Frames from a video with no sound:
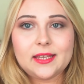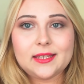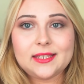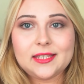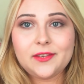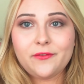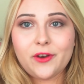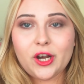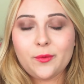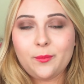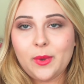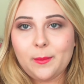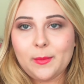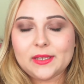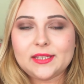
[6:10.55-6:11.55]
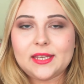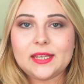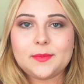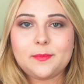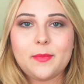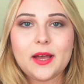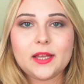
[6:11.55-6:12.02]
They seem very
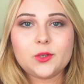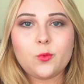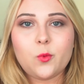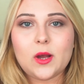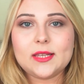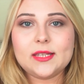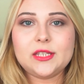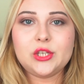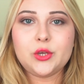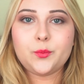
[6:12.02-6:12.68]
pigmented, but once